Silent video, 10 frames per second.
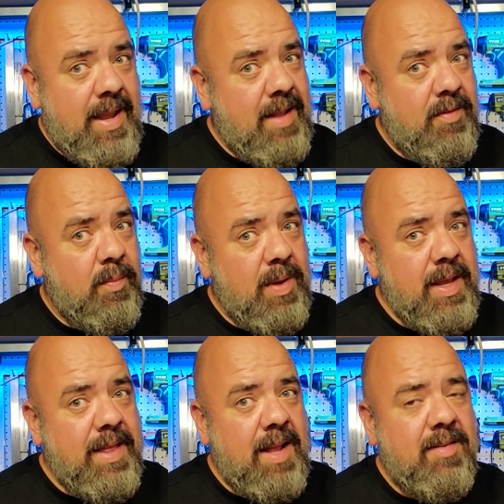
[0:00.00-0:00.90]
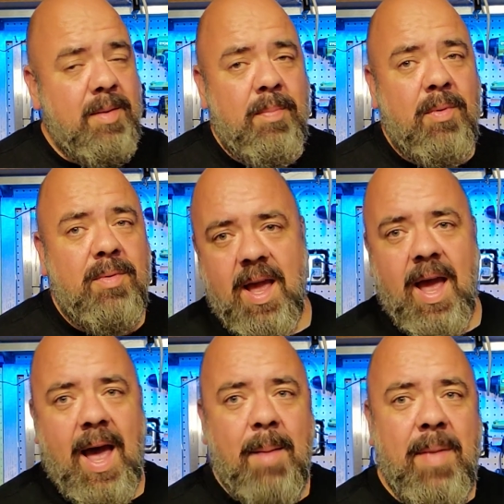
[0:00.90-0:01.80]
It's really that simple.
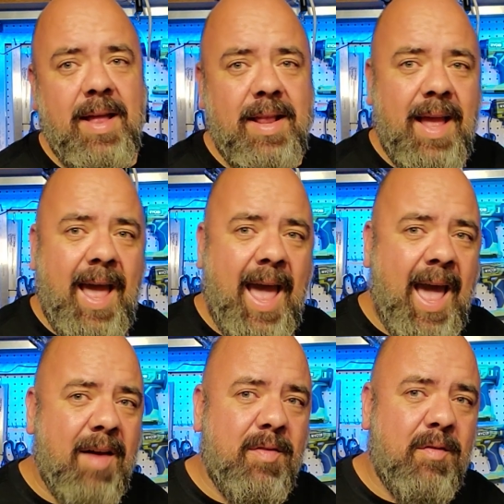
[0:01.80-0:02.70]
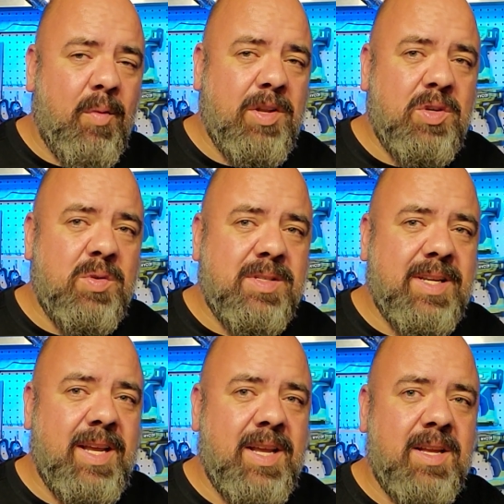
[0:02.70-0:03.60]
I bet half of what you
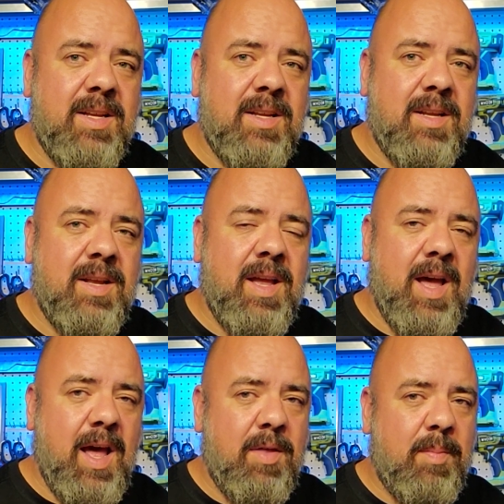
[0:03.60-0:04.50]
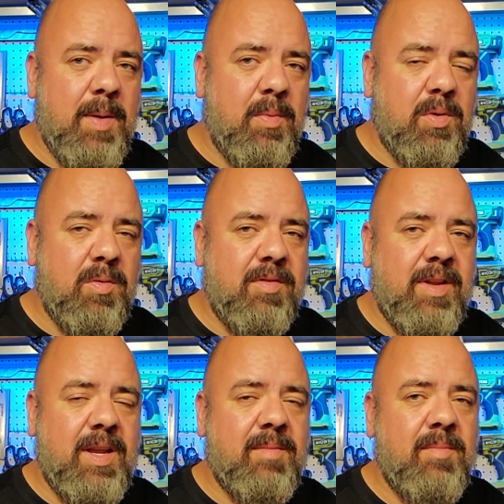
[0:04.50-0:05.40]
see, other people don't
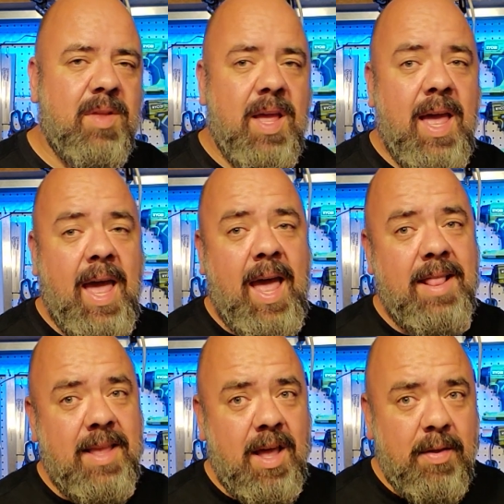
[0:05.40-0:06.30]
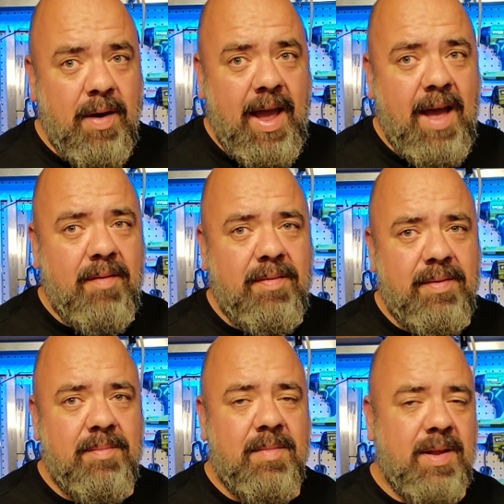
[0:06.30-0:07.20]
see. And the other half
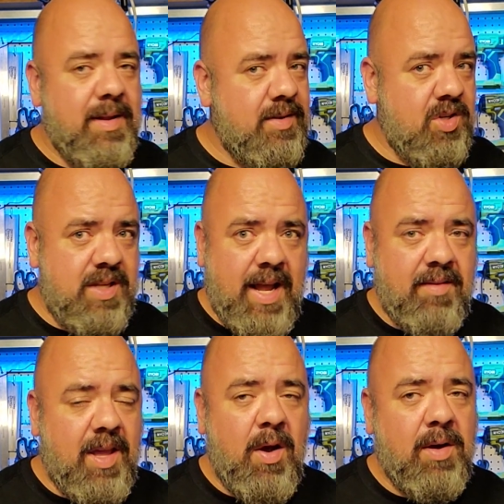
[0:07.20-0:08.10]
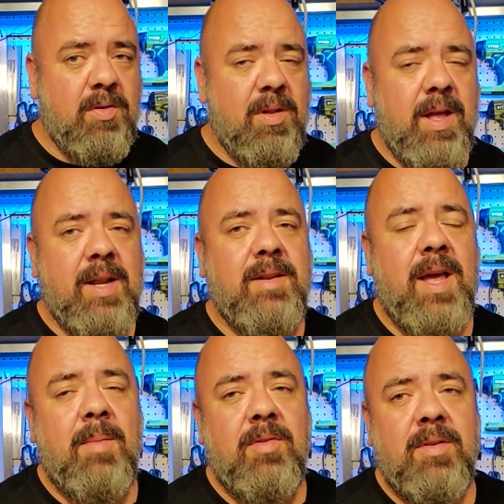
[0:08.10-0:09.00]
just adds character a lot of
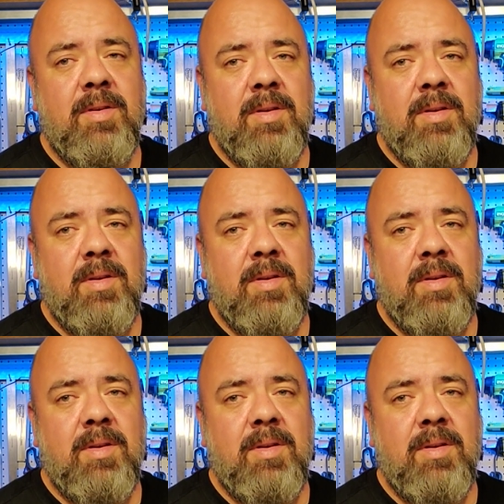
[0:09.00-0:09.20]
times.